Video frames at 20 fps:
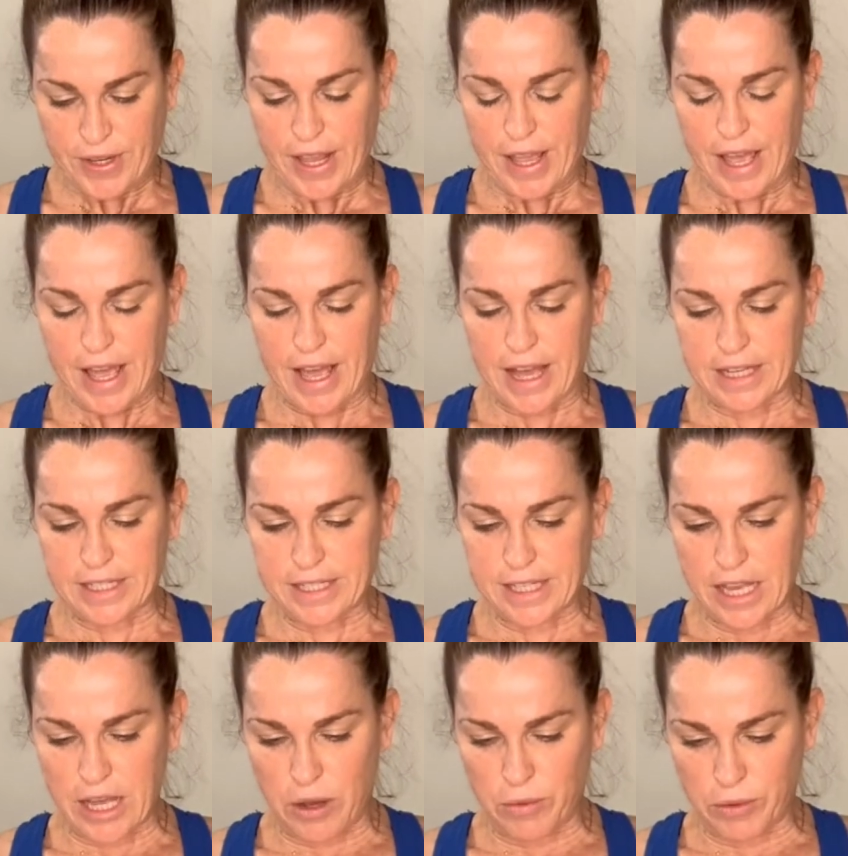
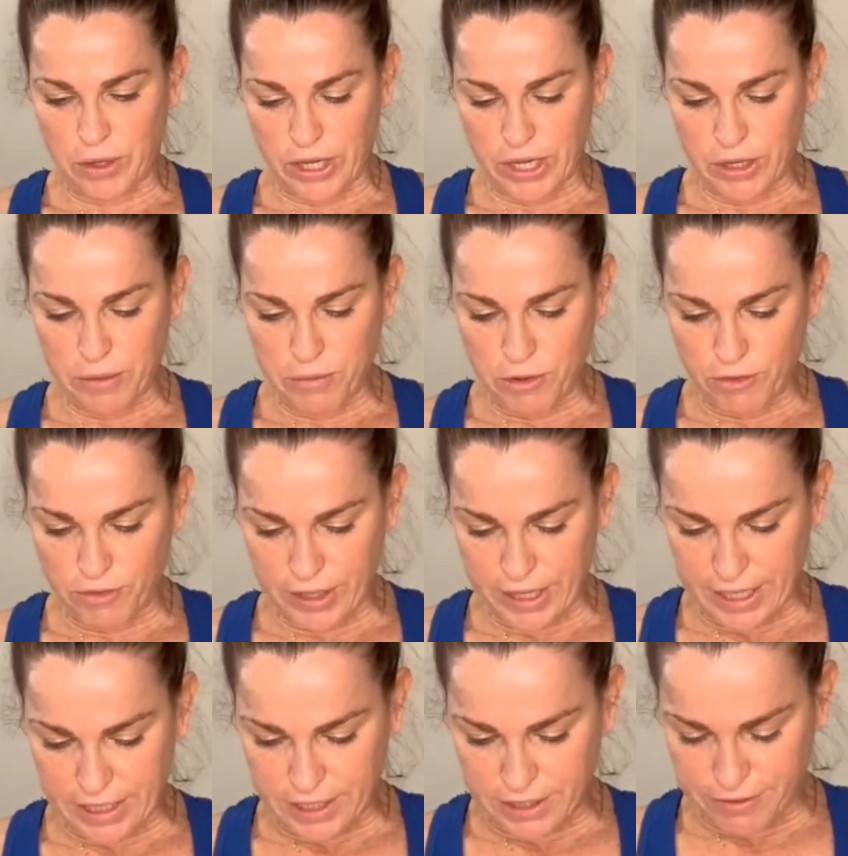Exhale, we're going to move
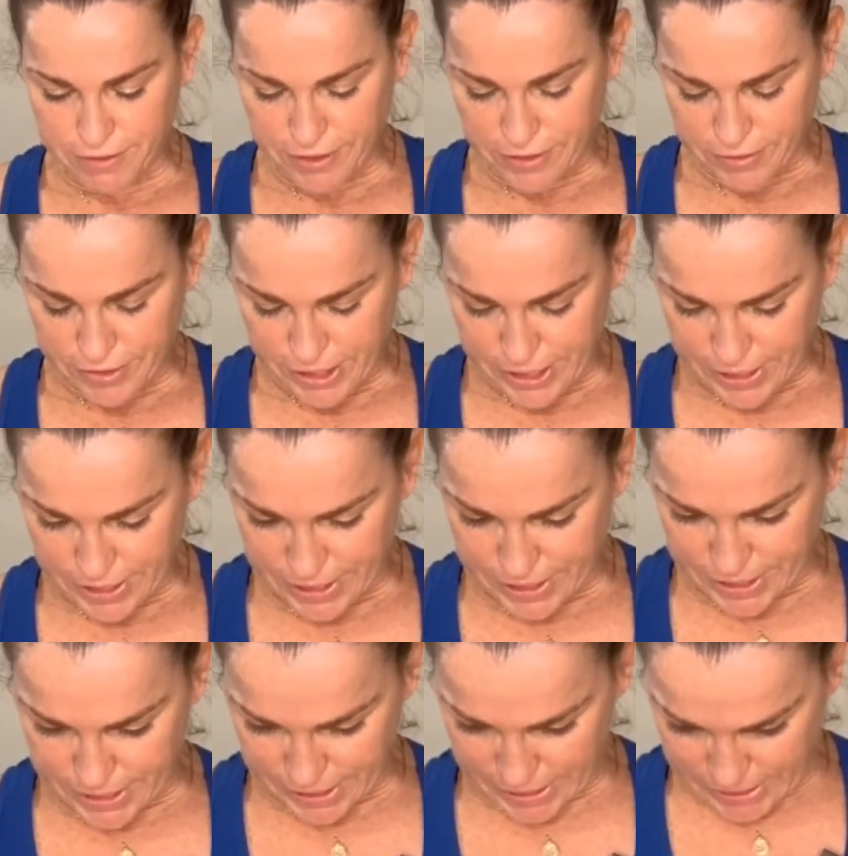against 50 to
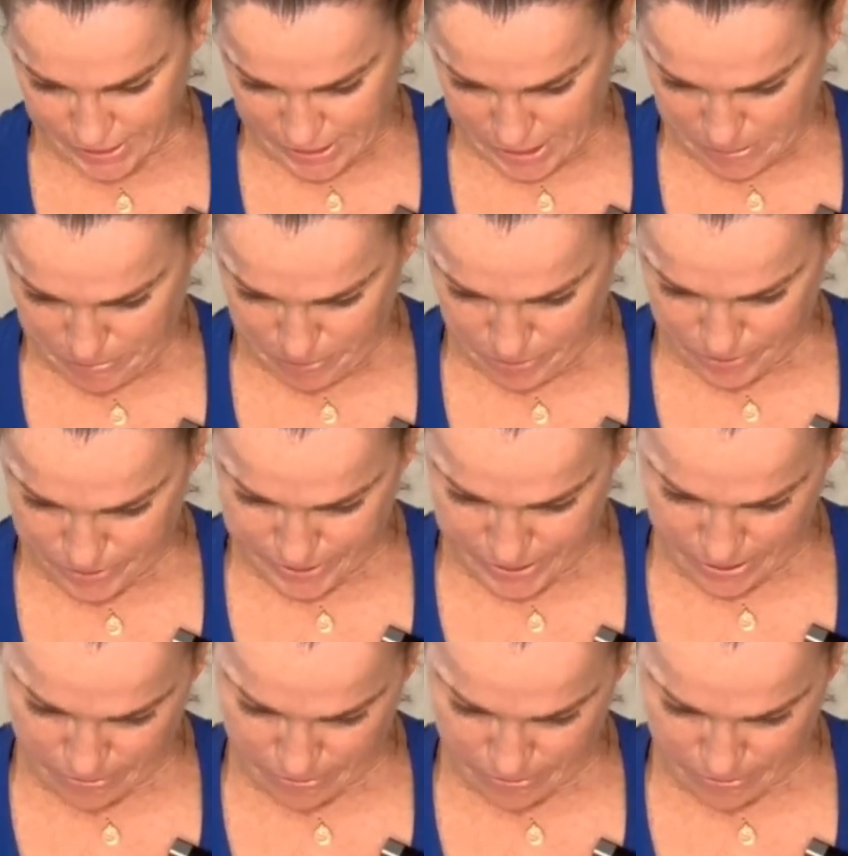60%